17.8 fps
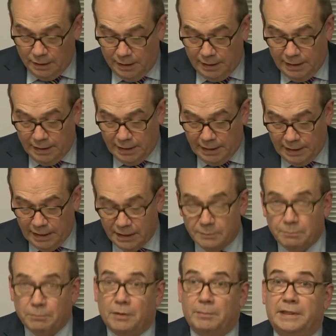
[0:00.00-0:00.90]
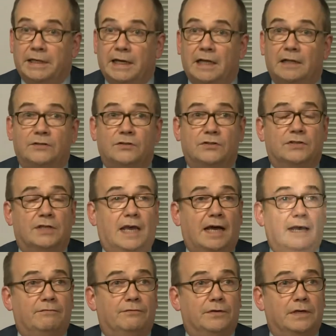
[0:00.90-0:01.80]
and public health
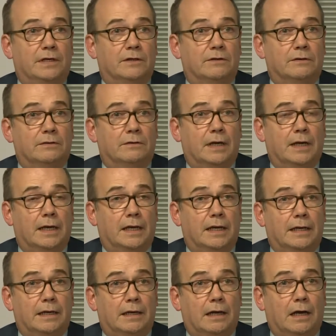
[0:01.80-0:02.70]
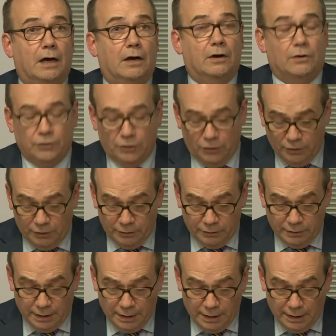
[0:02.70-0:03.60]
staff here are now